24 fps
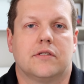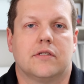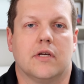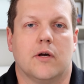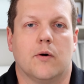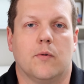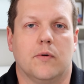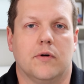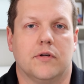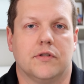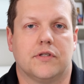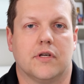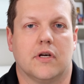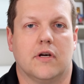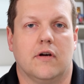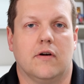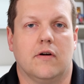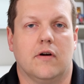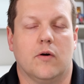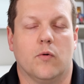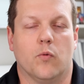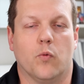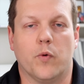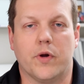It was a
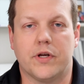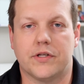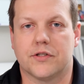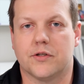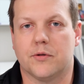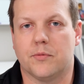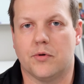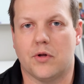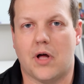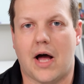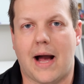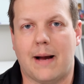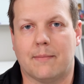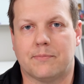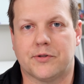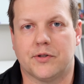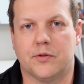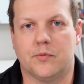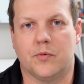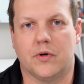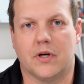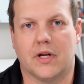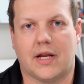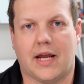reasonable
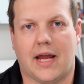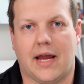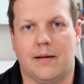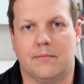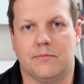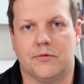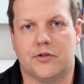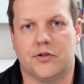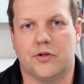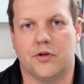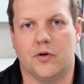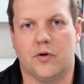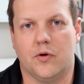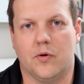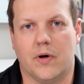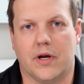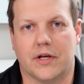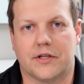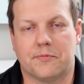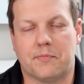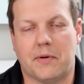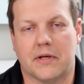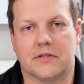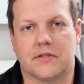option when it came to
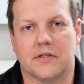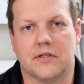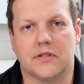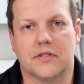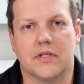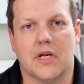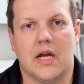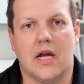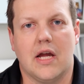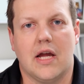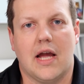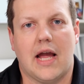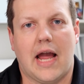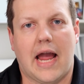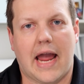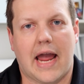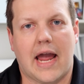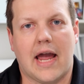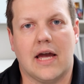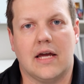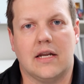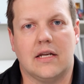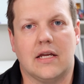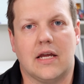expenses,
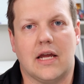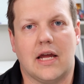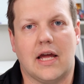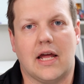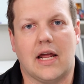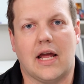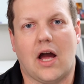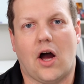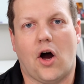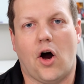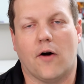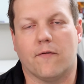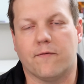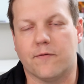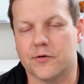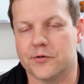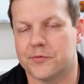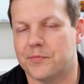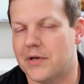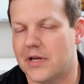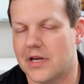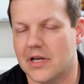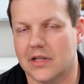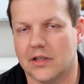and it offers
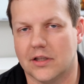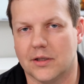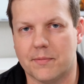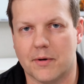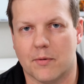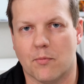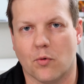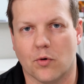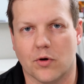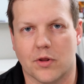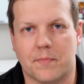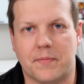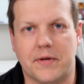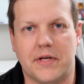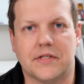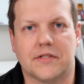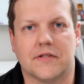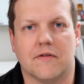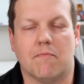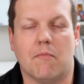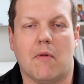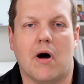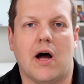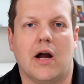me a little bit more of the peace
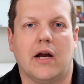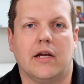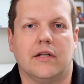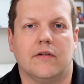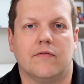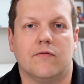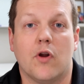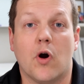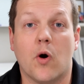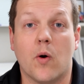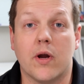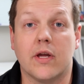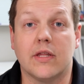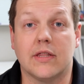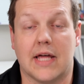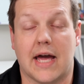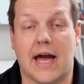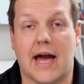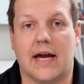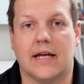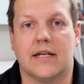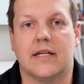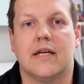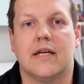of mind knowing
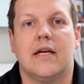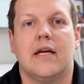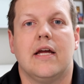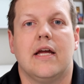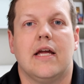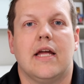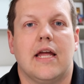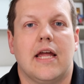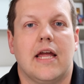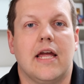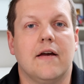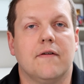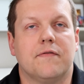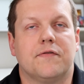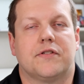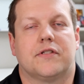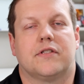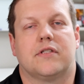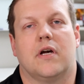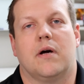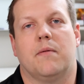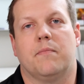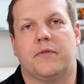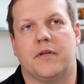that if
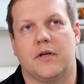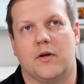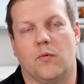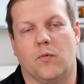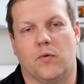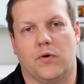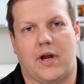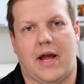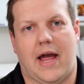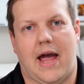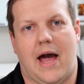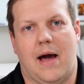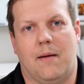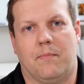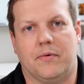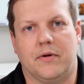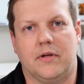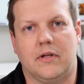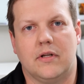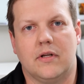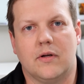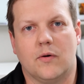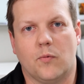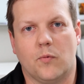something were to
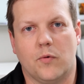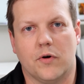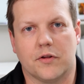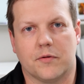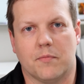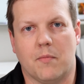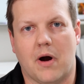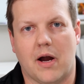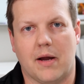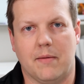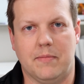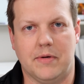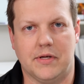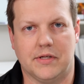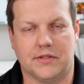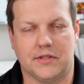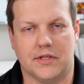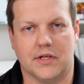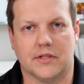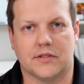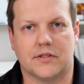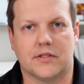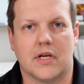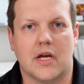happen with my
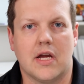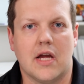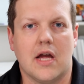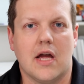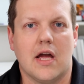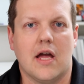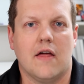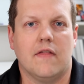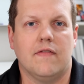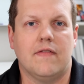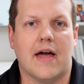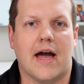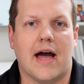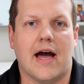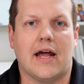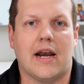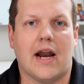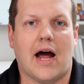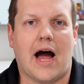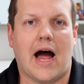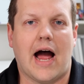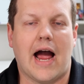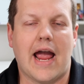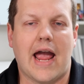business, that
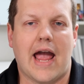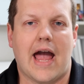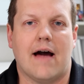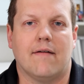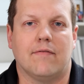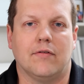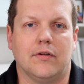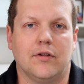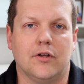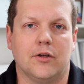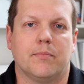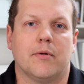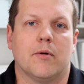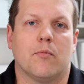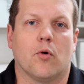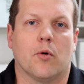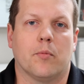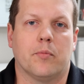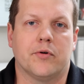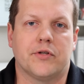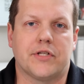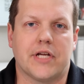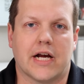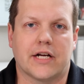I have a little bit more
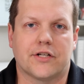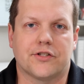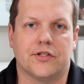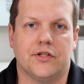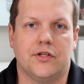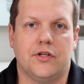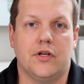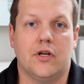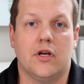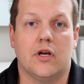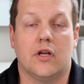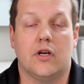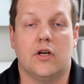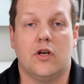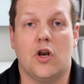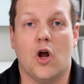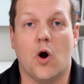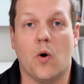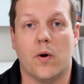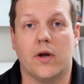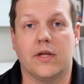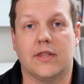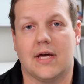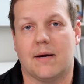protection
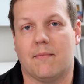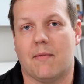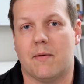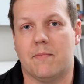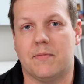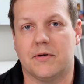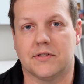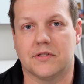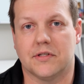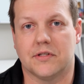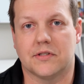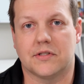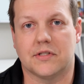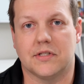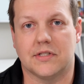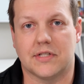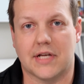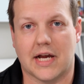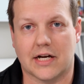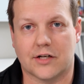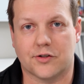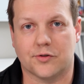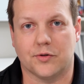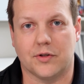knowing that my business is
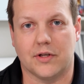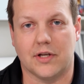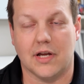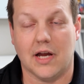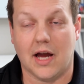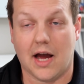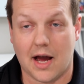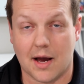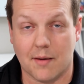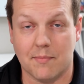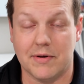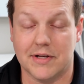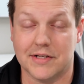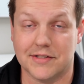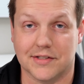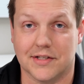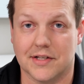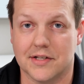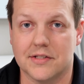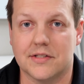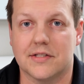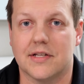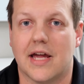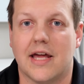actually a
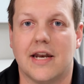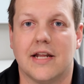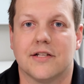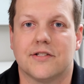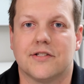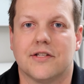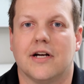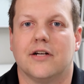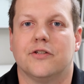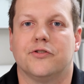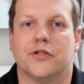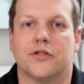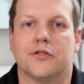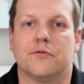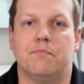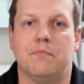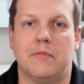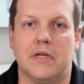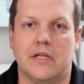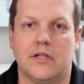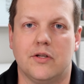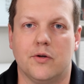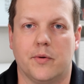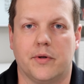business and it's not just
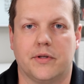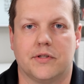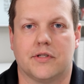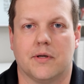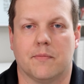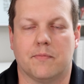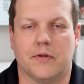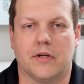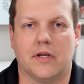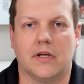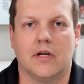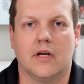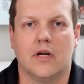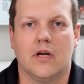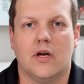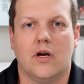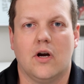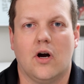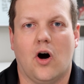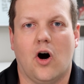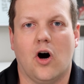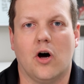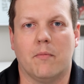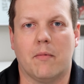me doing something
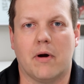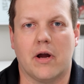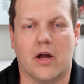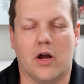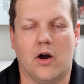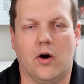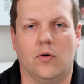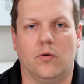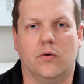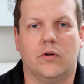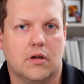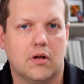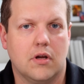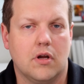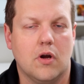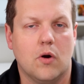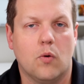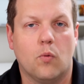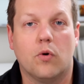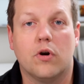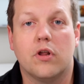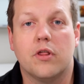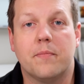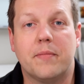on my own.
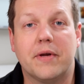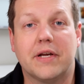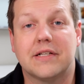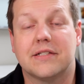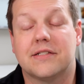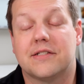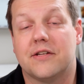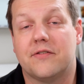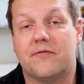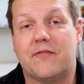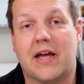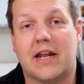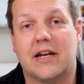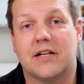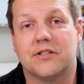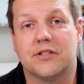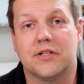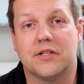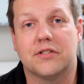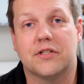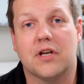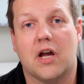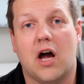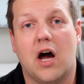One of the biggest
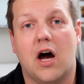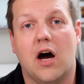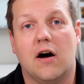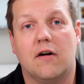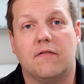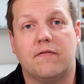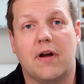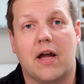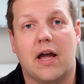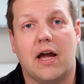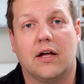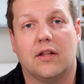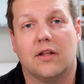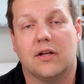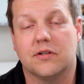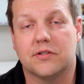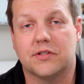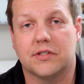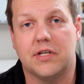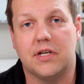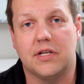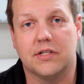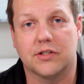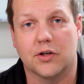advantages of
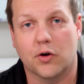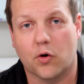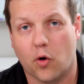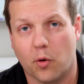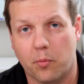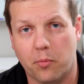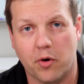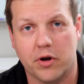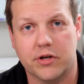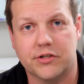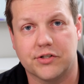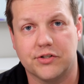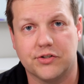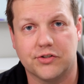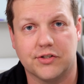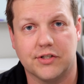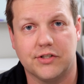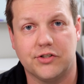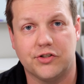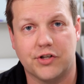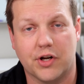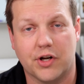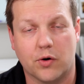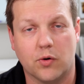LLCs and corporations
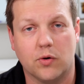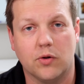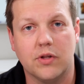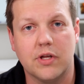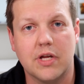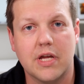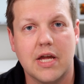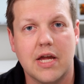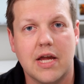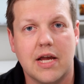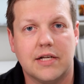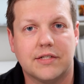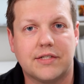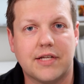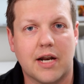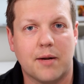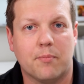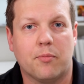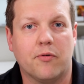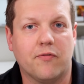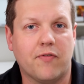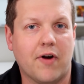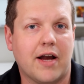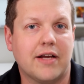in general is that it
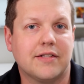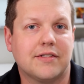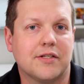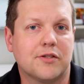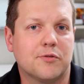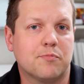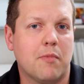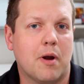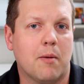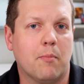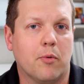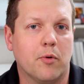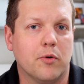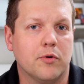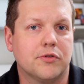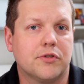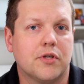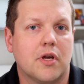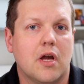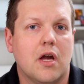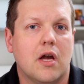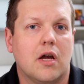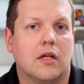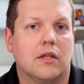provides its members
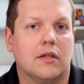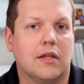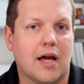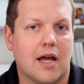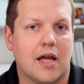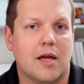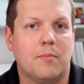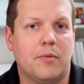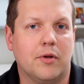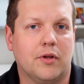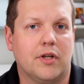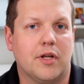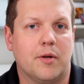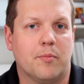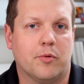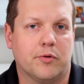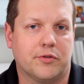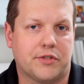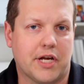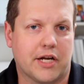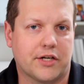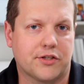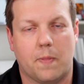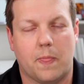liability
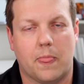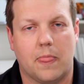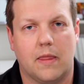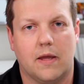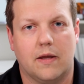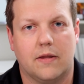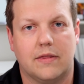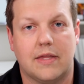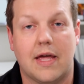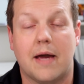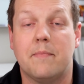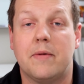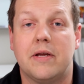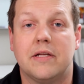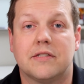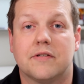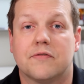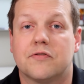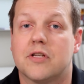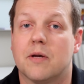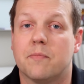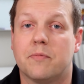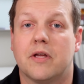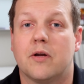protection. That means if
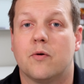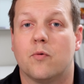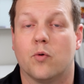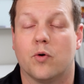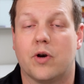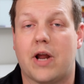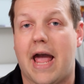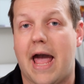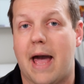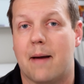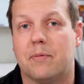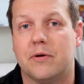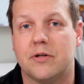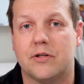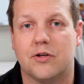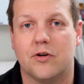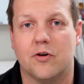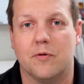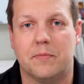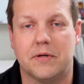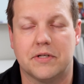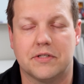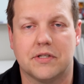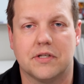something were to happen to your
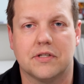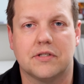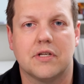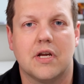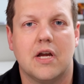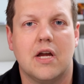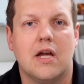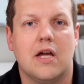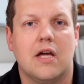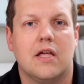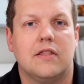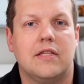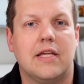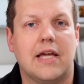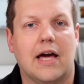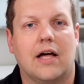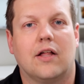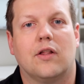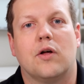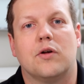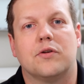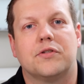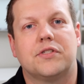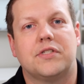business, the
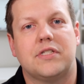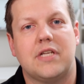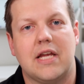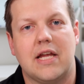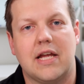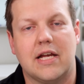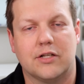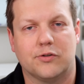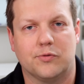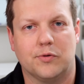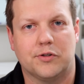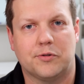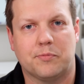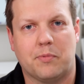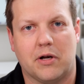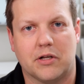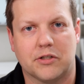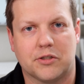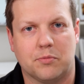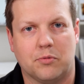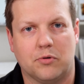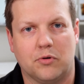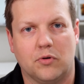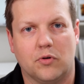LLC is
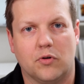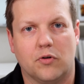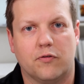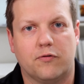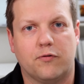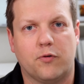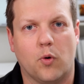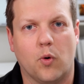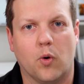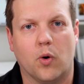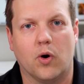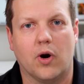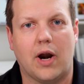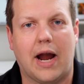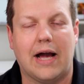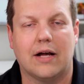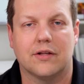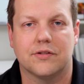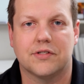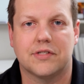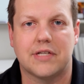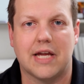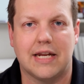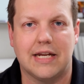responsible for
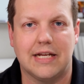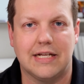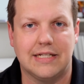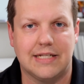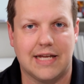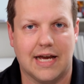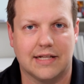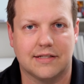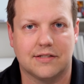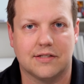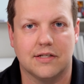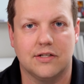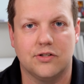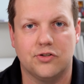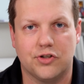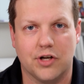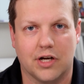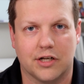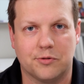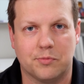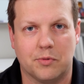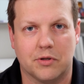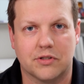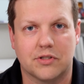outstanding debts and
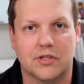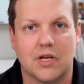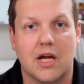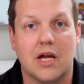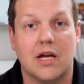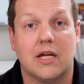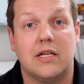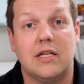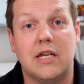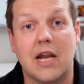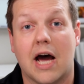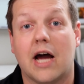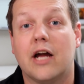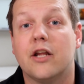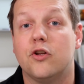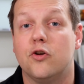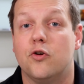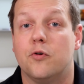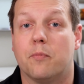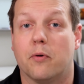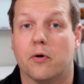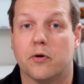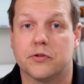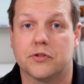judgments, not you
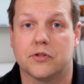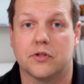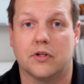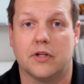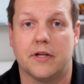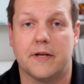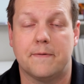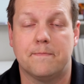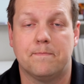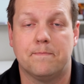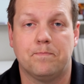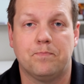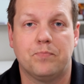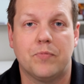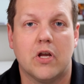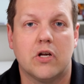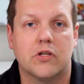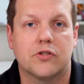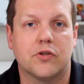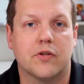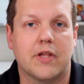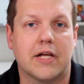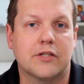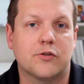personally.
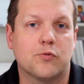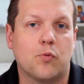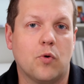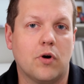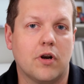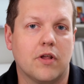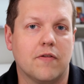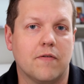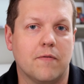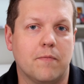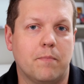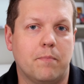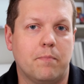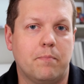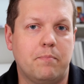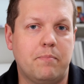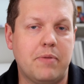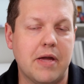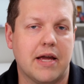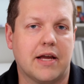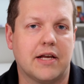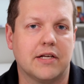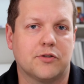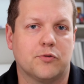So that's one of the
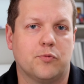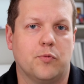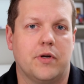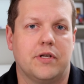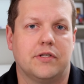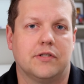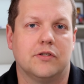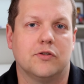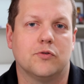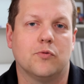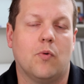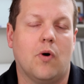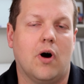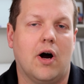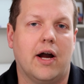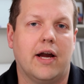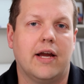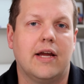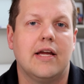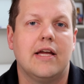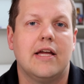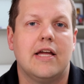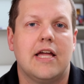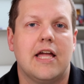biggest reasons why,
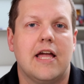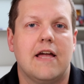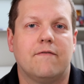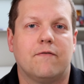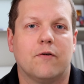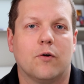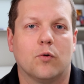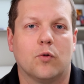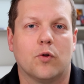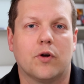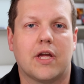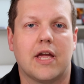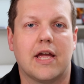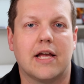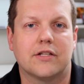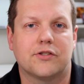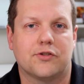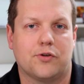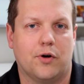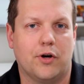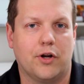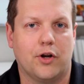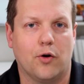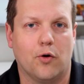if you're looking at
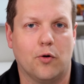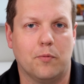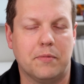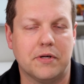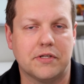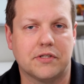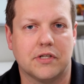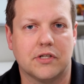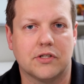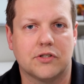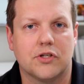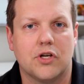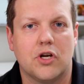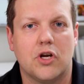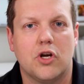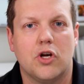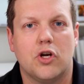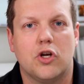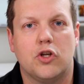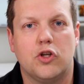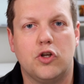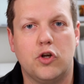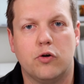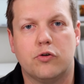starting your own business,
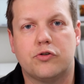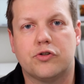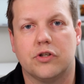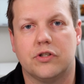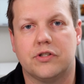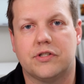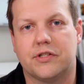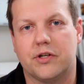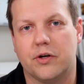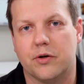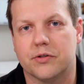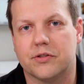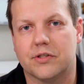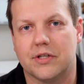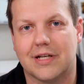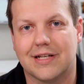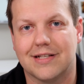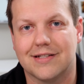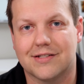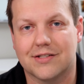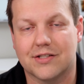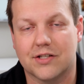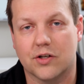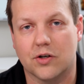you should seriously
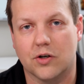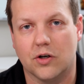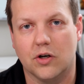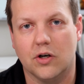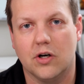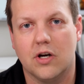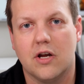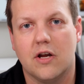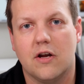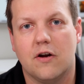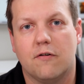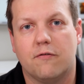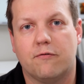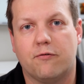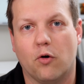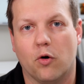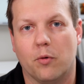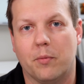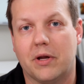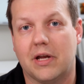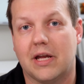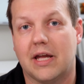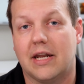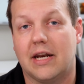consider
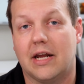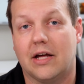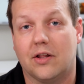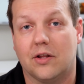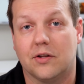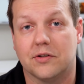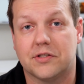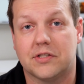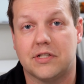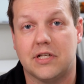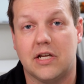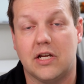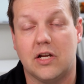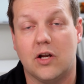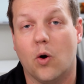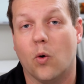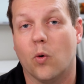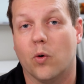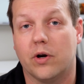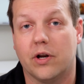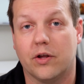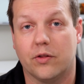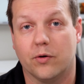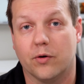forming an LLC or
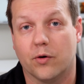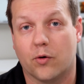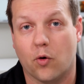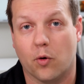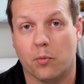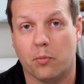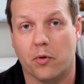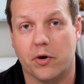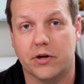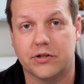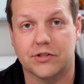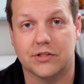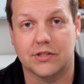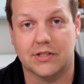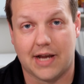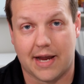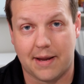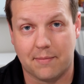another corporation type.